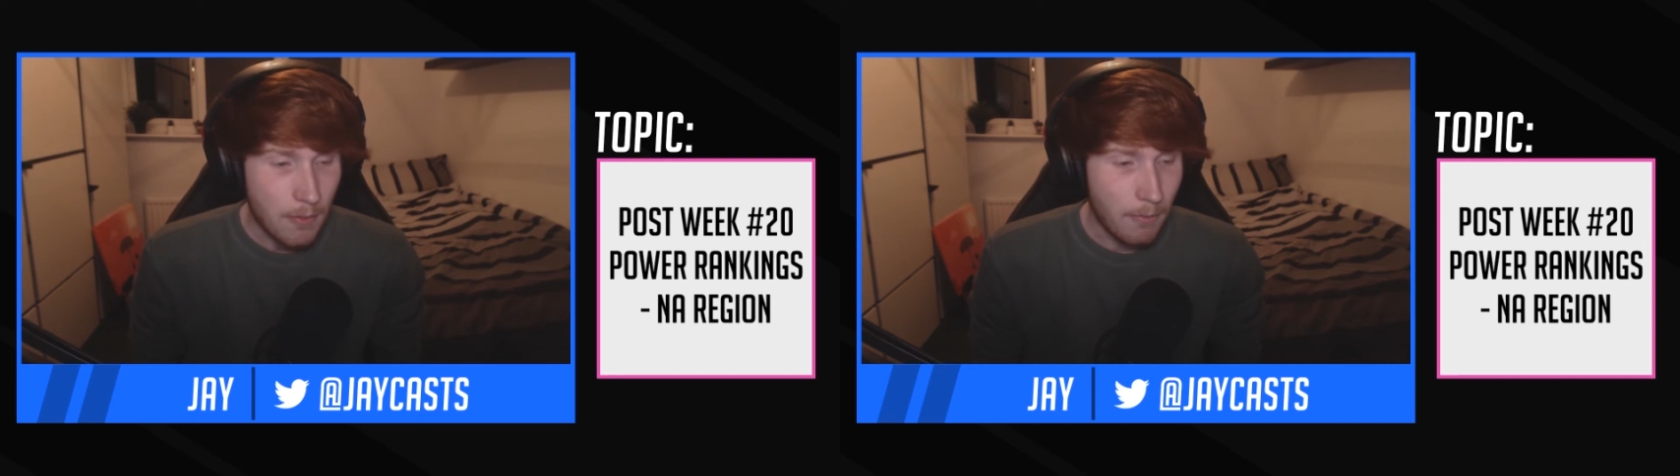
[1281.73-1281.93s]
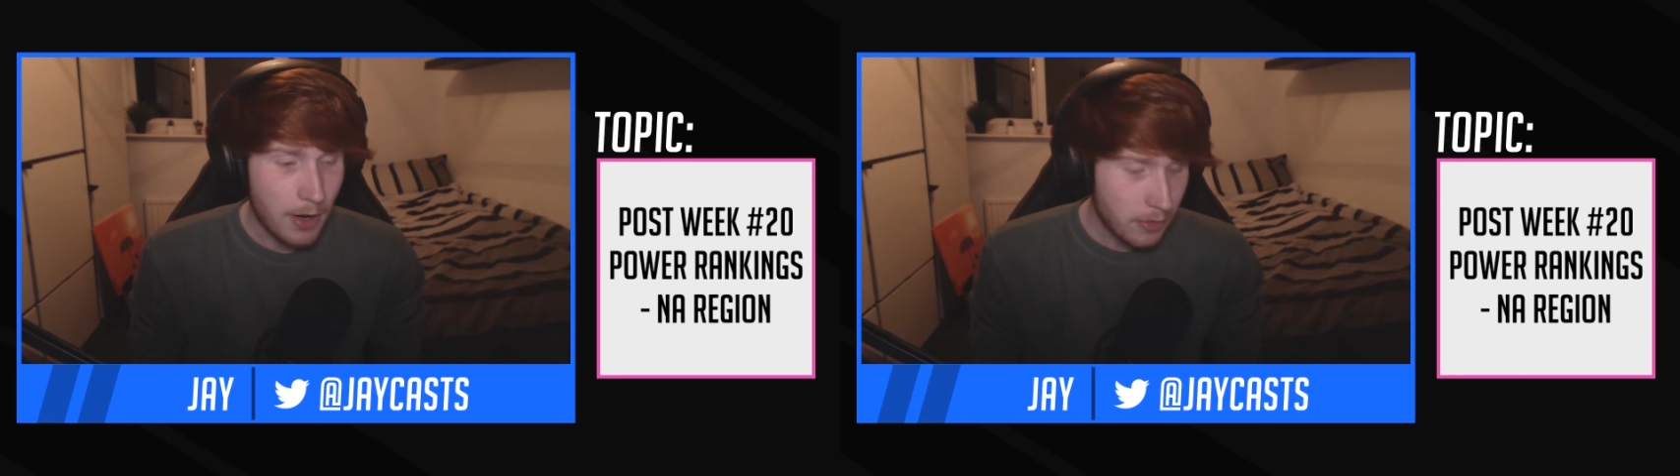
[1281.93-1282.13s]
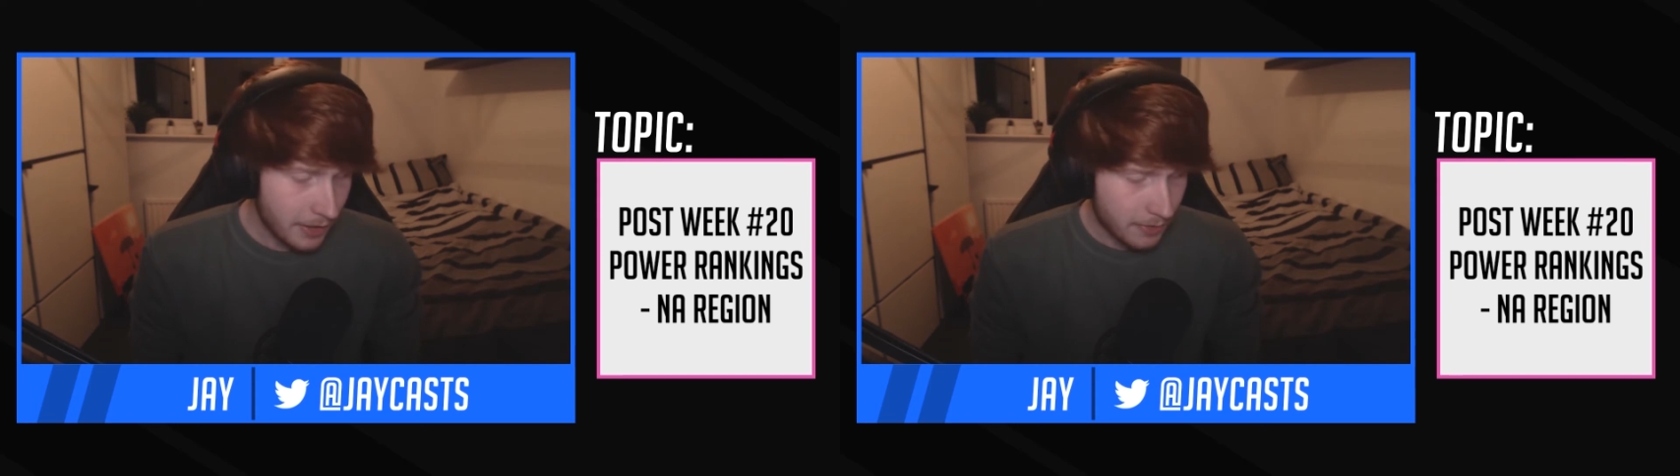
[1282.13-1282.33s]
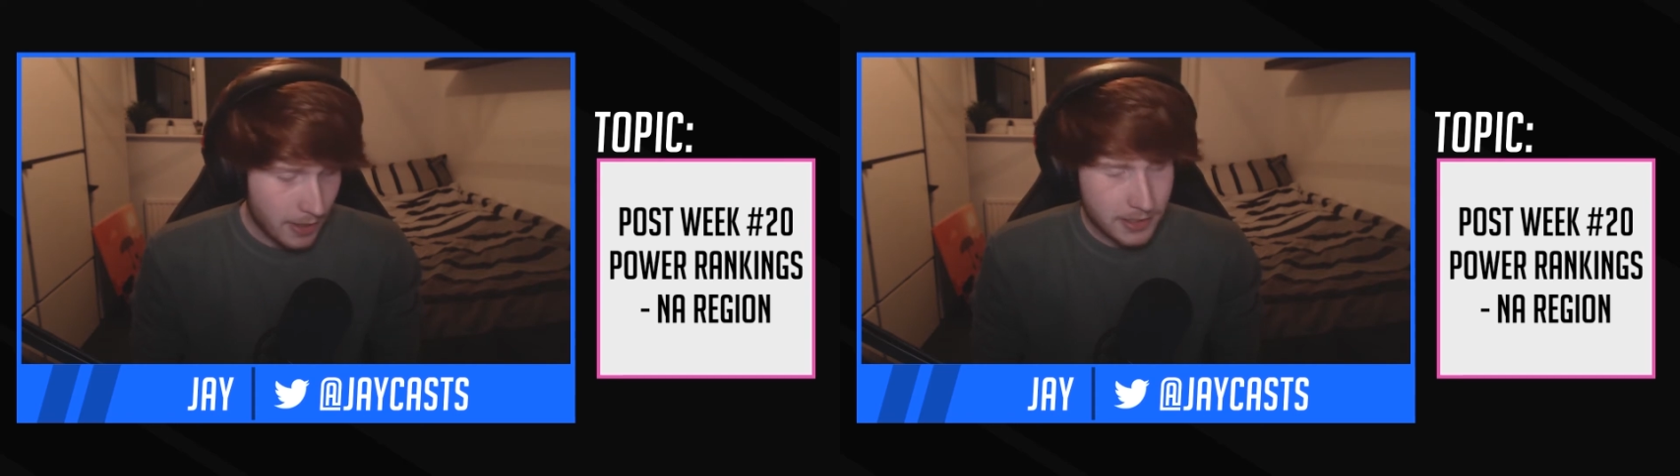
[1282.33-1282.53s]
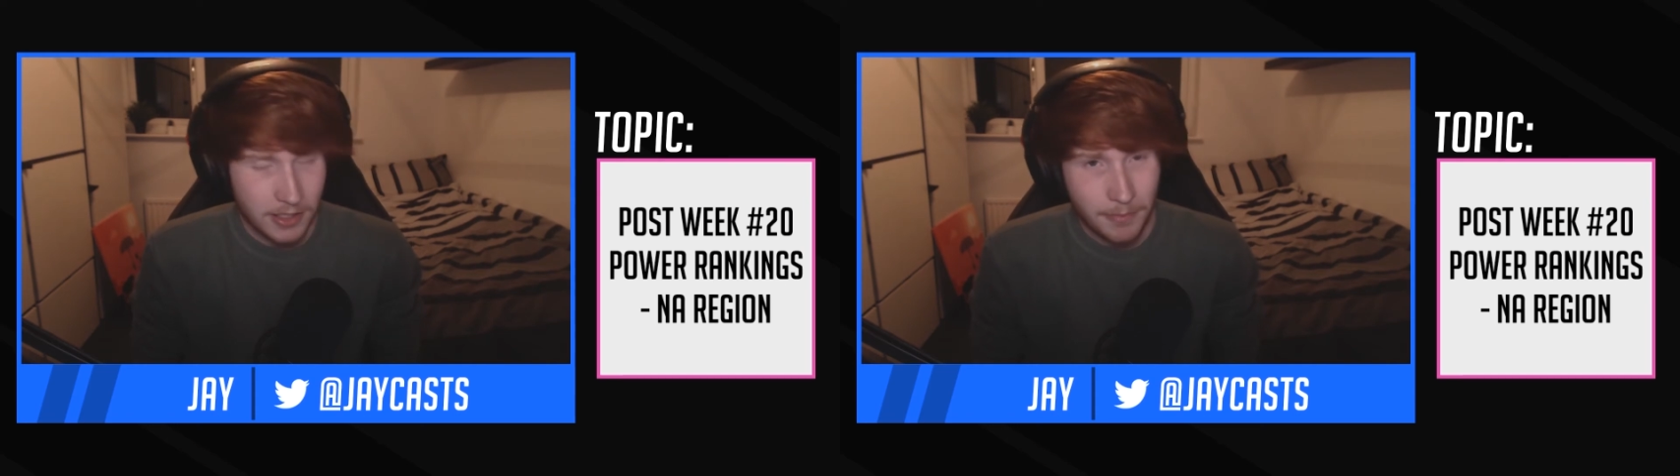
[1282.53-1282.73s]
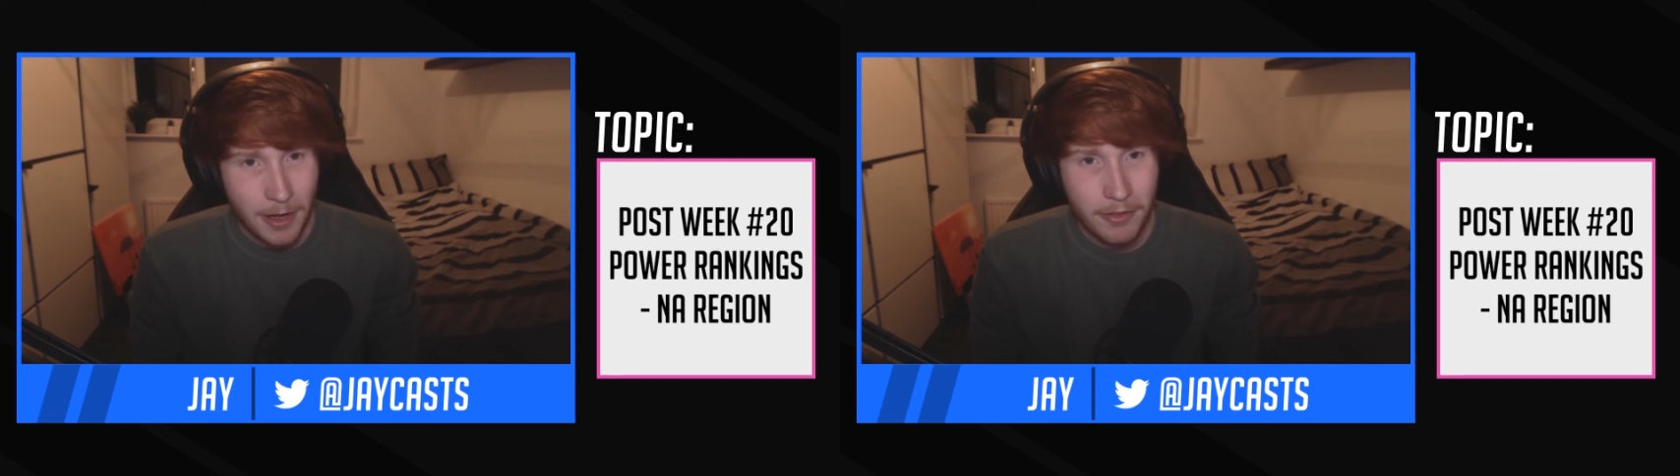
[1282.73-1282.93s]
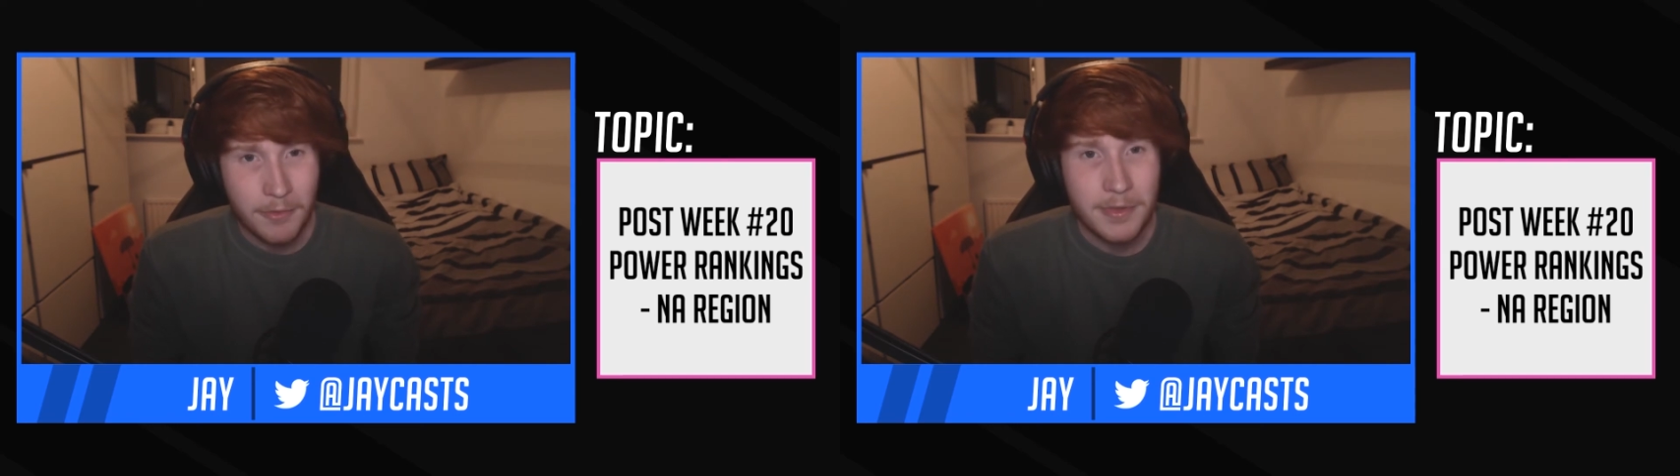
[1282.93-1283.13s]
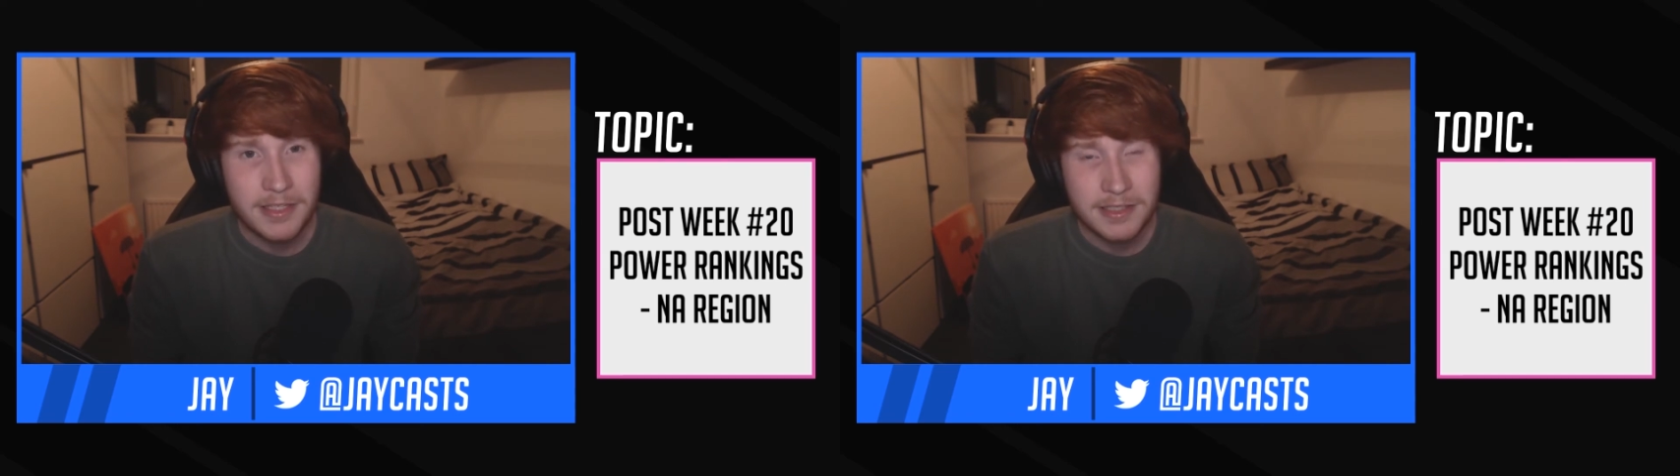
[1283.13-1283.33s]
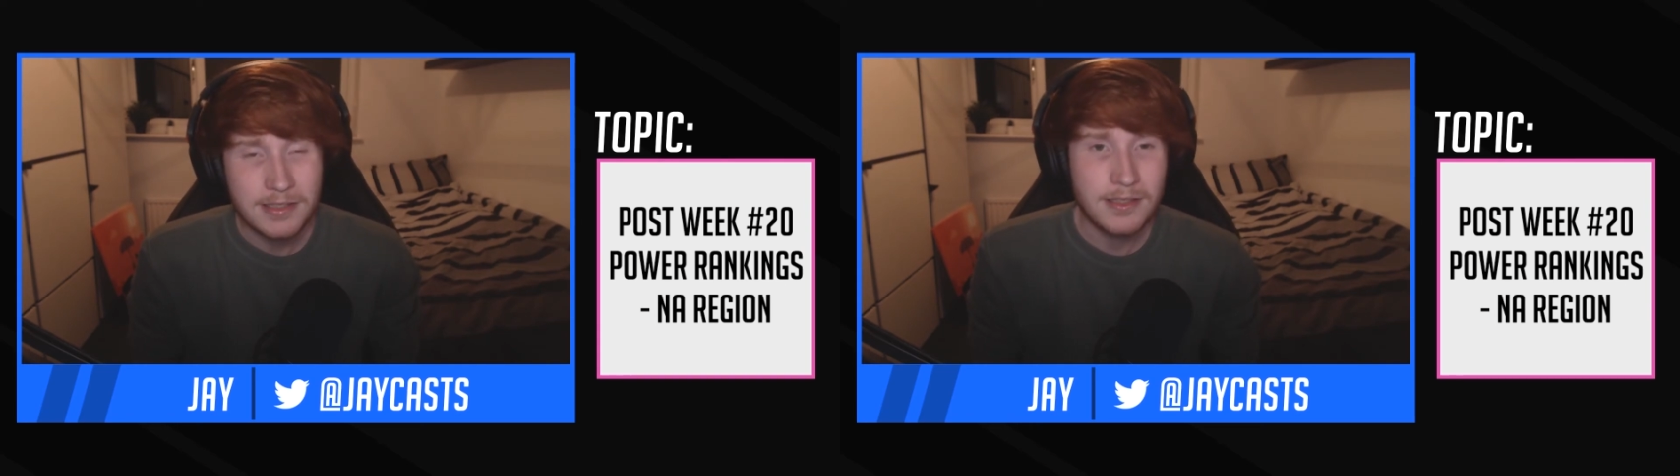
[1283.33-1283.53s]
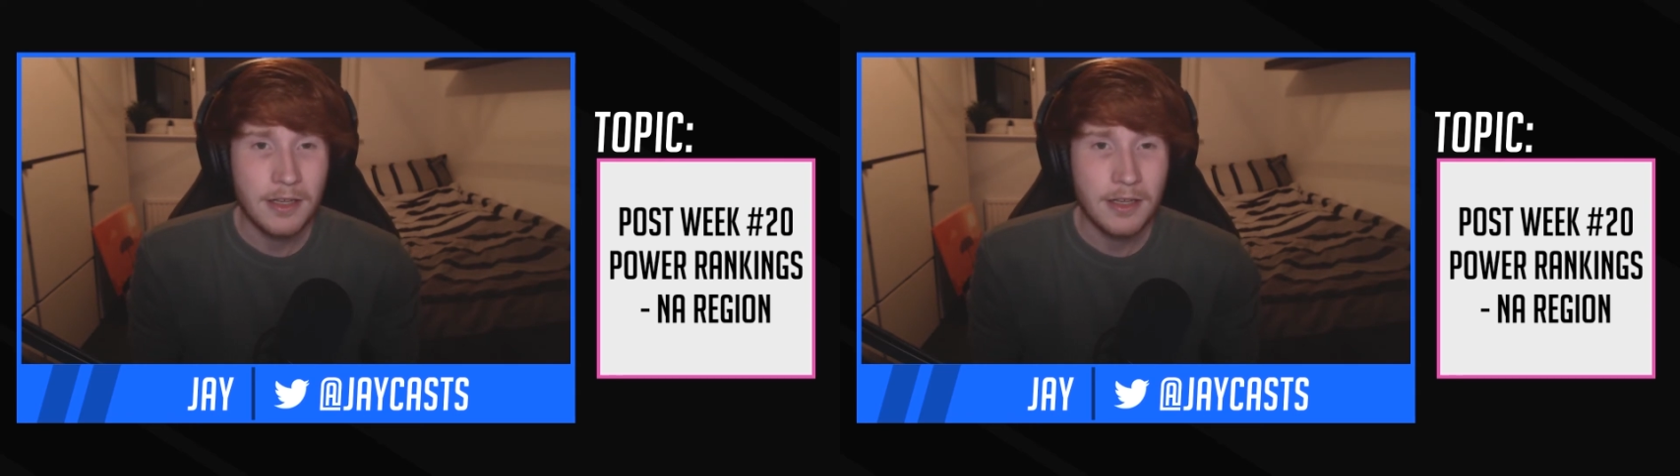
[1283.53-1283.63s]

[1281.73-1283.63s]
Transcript: My only question about them is